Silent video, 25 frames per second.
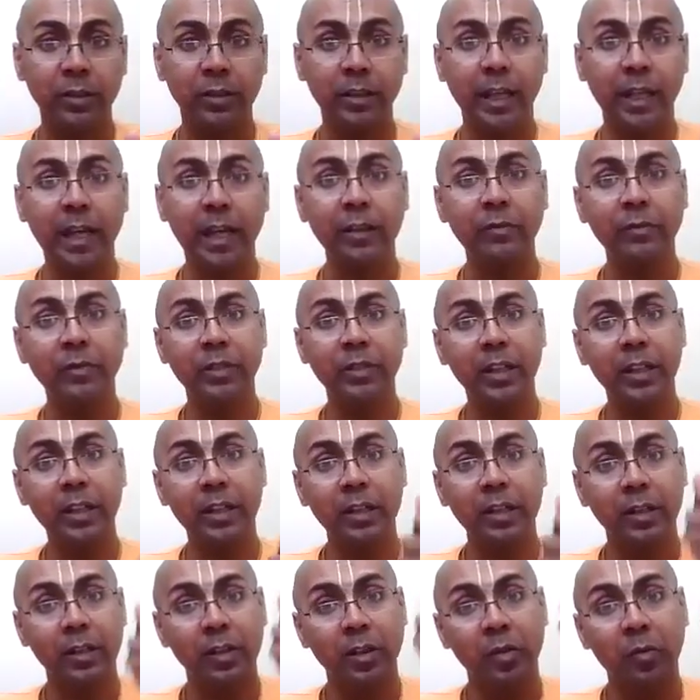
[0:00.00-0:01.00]
They have
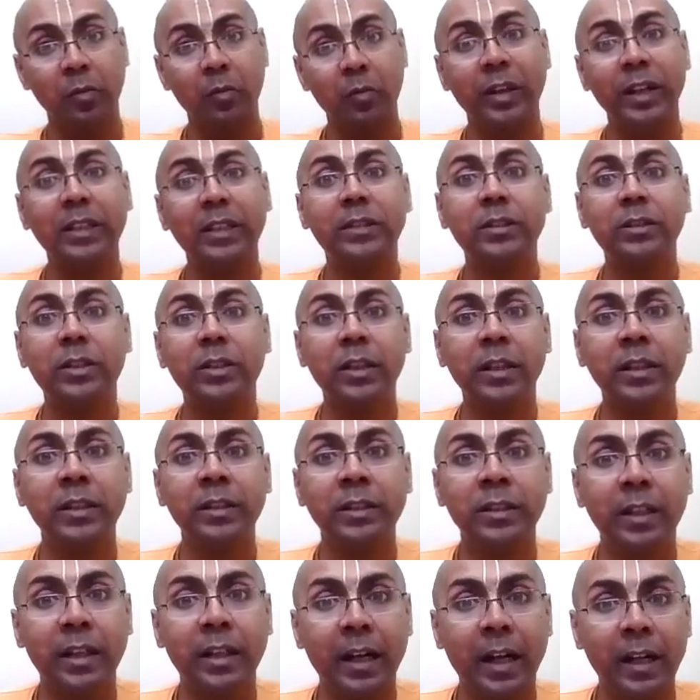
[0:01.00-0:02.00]
their Vetra
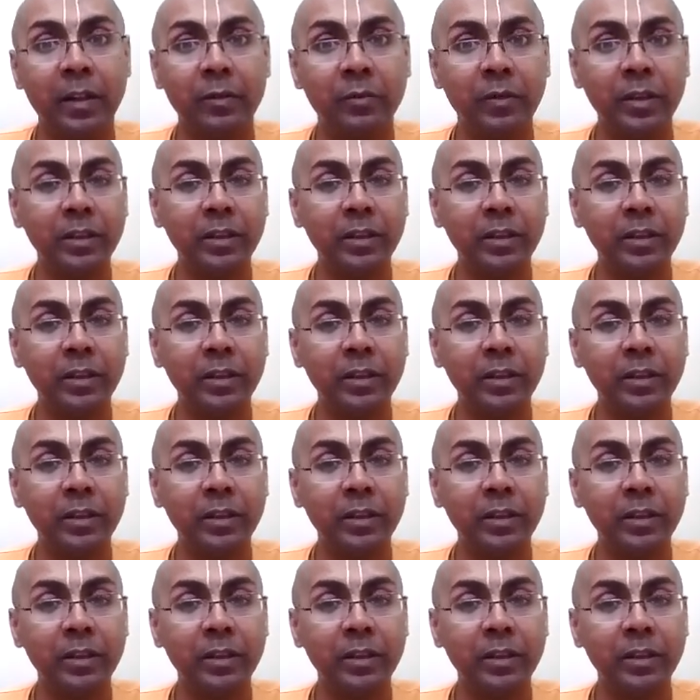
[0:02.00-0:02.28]
in their hand.